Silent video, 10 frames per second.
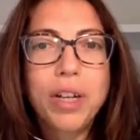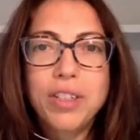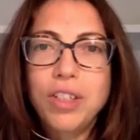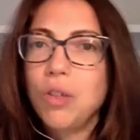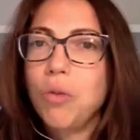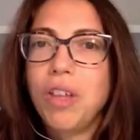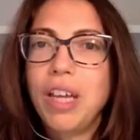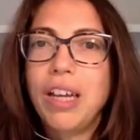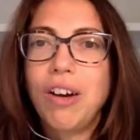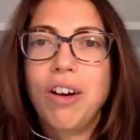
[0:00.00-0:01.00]
what do
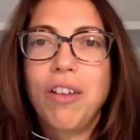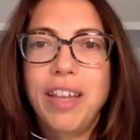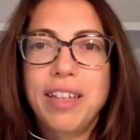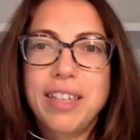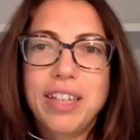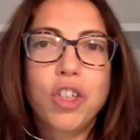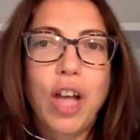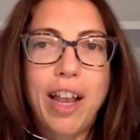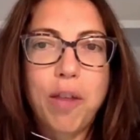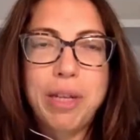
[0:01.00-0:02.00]
you think are the
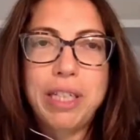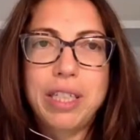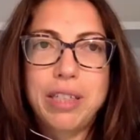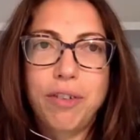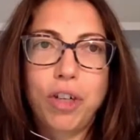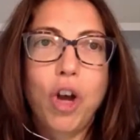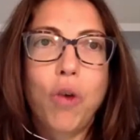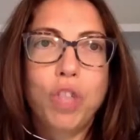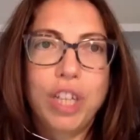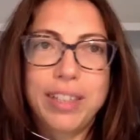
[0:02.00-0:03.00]
essential elements
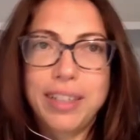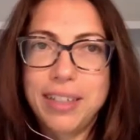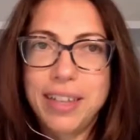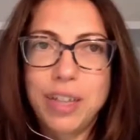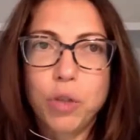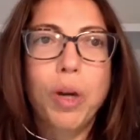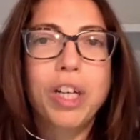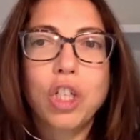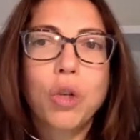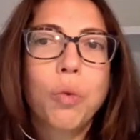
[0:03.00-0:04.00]
for coaching
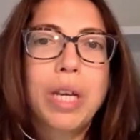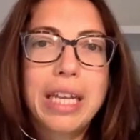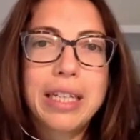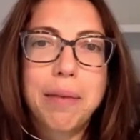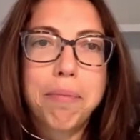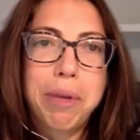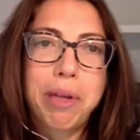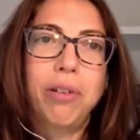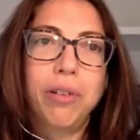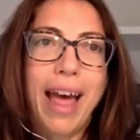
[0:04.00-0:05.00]
success? What do you need
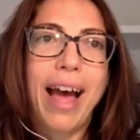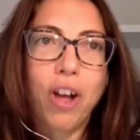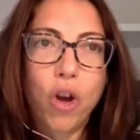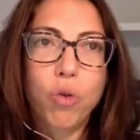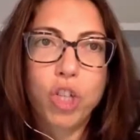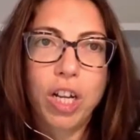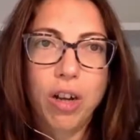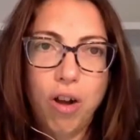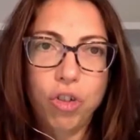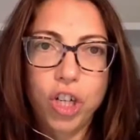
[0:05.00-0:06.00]
to build that
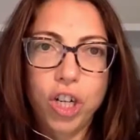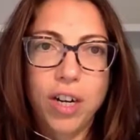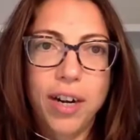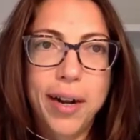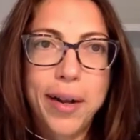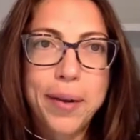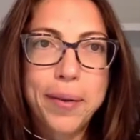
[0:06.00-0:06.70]
coaching culture?